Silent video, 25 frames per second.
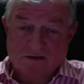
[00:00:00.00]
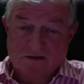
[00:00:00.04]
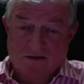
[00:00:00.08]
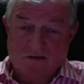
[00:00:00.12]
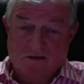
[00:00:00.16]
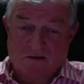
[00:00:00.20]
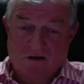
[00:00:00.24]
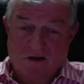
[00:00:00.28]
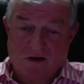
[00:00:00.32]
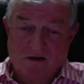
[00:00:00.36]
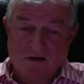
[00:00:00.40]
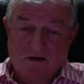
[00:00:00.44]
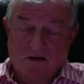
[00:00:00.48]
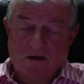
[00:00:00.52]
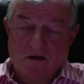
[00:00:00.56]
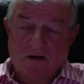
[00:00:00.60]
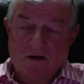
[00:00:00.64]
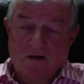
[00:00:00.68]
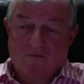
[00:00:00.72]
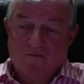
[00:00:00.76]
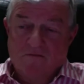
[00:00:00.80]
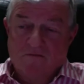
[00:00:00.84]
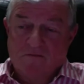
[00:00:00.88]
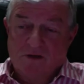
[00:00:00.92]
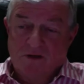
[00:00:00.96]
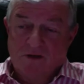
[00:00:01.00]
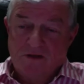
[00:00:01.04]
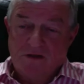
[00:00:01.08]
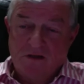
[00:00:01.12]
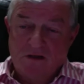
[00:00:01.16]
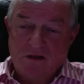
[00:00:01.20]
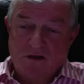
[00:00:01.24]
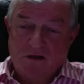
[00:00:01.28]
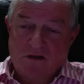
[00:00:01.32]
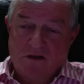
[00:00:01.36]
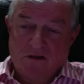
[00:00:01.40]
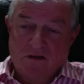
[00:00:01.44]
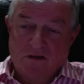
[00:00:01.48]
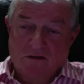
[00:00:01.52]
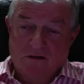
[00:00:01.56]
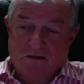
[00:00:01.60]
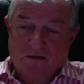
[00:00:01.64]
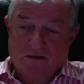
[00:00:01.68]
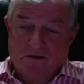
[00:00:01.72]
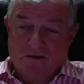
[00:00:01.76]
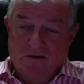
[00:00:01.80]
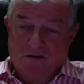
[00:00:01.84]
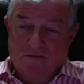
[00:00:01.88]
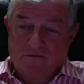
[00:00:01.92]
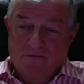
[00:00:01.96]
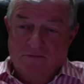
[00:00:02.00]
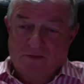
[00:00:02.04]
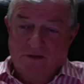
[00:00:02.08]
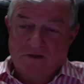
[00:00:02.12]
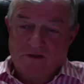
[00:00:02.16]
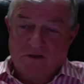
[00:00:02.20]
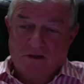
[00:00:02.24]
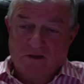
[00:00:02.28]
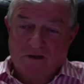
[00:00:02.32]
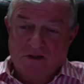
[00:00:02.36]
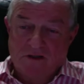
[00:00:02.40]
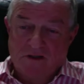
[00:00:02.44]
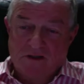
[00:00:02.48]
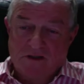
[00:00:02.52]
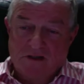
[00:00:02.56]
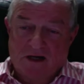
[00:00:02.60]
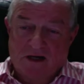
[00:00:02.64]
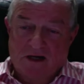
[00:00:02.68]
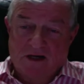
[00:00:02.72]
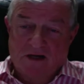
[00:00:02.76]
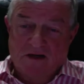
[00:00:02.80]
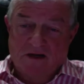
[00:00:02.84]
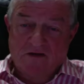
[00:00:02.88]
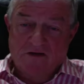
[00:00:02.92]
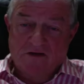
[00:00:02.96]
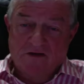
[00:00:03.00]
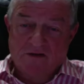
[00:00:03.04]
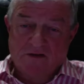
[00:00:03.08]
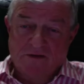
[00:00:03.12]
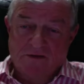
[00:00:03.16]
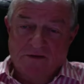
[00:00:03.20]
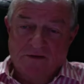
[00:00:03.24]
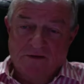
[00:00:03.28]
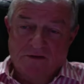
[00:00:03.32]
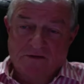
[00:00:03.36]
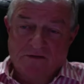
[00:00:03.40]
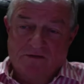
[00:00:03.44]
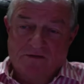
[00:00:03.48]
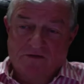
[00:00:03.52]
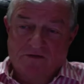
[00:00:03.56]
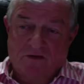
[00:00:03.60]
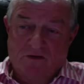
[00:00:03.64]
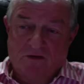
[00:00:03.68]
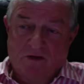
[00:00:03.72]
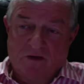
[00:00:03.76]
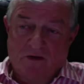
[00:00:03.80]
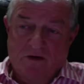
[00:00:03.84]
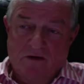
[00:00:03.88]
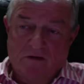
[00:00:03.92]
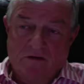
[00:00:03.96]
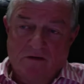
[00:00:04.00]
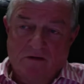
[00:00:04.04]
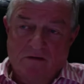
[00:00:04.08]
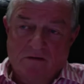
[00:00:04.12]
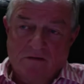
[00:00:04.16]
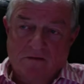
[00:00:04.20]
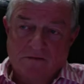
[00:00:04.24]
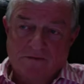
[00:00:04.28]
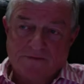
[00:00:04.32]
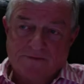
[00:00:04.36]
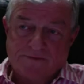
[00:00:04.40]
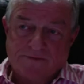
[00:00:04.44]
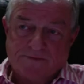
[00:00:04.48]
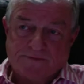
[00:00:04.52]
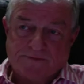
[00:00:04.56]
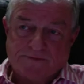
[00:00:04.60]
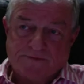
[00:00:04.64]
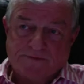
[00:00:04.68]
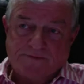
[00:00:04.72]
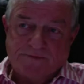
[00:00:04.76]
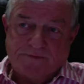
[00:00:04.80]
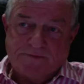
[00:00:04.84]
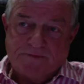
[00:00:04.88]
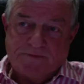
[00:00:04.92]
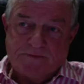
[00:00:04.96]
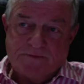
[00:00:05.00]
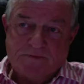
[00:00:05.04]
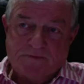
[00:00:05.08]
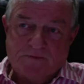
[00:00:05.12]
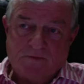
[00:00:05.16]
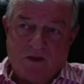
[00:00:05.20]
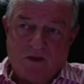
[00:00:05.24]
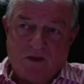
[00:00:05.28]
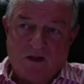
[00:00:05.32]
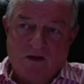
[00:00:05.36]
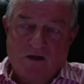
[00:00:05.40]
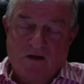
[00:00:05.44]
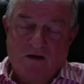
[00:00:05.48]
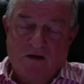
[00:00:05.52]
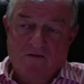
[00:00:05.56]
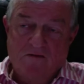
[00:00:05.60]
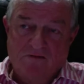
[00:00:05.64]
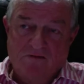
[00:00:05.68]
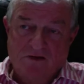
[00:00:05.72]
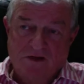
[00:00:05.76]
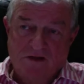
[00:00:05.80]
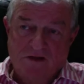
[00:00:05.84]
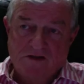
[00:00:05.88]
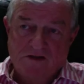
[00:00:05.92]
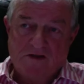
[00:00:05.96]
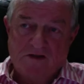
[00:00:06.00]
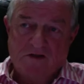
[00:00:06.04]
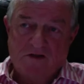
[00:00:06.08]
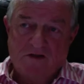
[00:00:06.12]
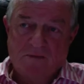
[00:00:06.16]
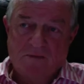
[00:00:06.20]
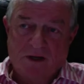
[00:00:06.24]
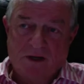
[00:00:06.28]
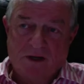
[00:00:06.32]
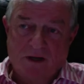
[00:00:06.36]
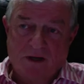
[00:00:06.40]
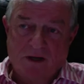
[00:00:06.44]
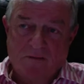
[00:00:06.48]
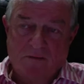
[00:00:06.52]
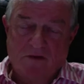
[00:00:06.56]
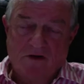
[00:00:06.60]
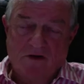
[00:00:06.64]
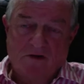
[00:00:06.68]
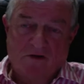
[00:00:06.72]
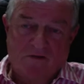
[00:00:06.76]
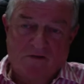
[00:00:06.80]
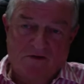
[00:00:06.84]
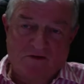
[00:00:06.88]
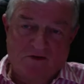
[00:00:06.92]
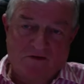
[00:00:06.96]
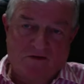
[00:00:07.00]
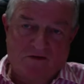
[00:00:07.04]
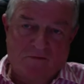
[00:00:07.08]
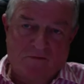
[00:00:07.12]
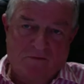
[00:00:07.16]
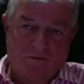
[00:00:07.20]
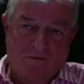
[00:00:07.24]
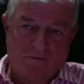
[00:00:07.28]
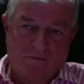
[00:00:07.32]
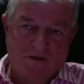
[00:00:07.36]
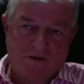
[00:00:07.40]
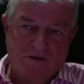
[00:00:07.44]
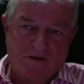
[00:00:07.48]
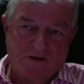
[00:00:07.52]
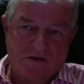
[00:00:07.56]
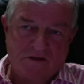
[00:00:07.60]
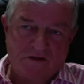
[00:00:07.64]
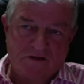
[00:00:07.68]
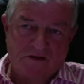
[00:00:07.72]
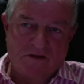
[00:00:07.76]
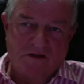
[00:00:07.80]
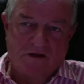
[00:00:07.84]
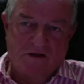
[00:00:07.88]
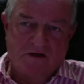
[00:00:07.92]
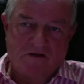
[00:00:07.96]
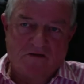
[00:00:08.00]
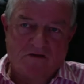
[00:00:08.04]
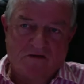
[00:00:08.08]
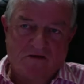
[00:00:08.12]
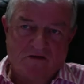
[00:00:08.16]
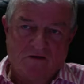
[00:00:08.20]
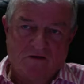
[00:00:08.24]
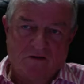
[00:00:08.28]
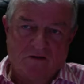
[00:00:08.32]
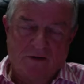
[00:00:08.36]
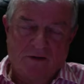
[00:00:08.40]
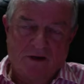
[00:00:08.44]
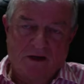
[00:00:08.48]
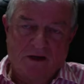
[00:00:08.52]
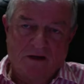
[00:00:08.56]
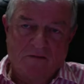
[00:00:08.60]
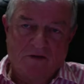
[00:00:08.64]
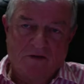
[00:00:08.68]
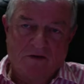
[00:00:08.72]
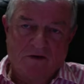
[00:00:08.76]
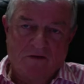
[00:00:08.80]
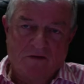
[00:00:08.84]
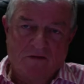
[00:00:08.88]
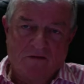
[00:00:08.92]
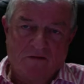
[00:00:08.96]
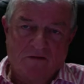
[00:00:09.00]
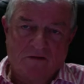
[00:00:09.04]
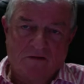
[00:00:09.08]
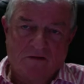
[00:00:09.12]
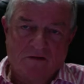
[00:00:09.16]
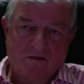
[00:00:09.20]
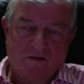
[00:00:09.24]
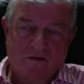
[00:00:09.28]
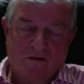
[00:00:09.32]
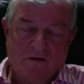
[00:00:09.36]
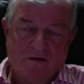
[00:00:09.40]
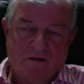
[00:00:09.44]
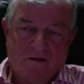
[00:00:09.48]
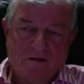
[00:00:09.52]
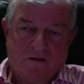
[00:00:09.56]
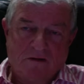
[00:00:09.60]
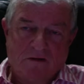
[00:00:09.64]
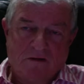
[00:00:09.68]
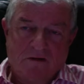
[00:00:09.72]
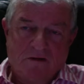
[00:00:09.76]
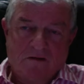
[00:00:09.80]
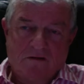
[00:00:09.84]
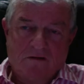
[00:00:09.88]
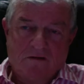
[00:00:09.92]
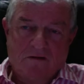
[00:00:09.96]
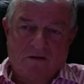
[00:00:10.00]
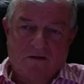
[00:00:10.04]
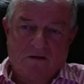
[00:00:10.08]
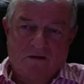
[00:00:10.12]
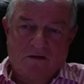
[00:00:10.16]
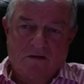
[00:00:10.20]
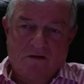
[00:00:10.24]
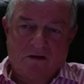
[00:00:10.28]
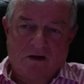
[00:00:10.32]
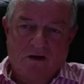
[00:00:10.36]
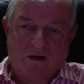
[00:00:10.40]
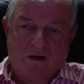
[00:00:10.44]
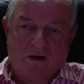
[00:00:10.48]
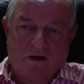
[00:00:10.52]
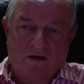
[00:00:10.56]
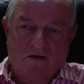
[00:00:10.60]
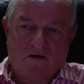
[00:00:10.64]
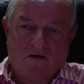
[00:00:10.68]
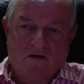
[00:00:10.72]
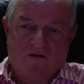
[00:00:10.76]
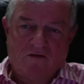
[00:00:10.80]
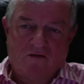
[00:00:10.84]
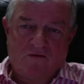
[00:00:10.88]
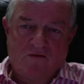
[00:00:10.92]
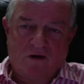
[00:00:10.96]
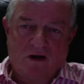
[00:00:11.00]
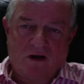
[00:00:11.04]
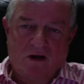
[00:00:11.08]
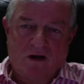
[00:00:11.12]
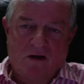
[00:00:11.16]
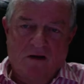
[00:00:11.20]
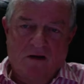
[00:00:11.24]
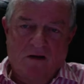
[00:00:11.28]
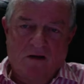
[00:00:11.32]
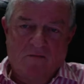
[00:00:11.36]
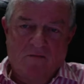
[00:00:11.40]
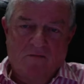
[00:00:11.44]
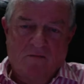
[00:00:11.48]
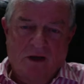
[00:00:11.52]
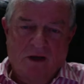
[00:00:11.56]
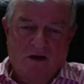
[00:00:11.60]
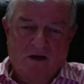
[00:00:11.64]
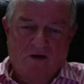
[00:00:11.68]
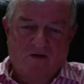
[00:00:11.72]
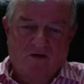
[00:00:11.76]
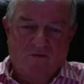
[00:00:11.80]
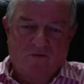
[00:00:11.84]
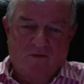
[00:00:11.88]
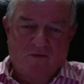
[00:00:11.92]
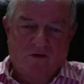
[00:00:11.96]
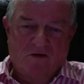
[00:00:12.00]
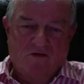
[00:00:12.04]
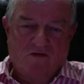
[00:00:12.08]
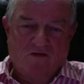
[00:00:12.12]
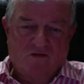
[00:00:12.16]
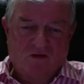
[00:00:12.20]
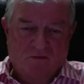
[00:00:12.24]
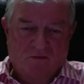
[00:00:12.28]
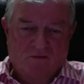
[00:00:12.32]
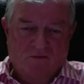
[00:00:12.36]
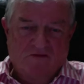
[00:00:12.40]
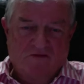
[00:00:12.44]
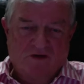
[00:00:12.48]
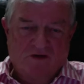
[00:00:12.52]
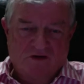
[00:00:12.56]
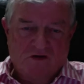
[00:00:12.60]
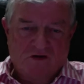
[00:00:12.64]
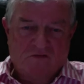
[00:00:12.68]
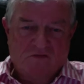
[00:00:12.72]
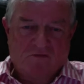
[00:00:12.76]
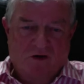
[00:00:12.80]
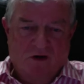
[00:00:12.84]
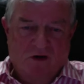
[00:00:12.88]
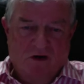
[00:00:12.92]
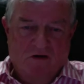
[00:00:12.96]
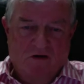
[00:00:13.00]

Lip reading: So I busily started to try and convince the business leaders in the department, that they needed to run management and supervision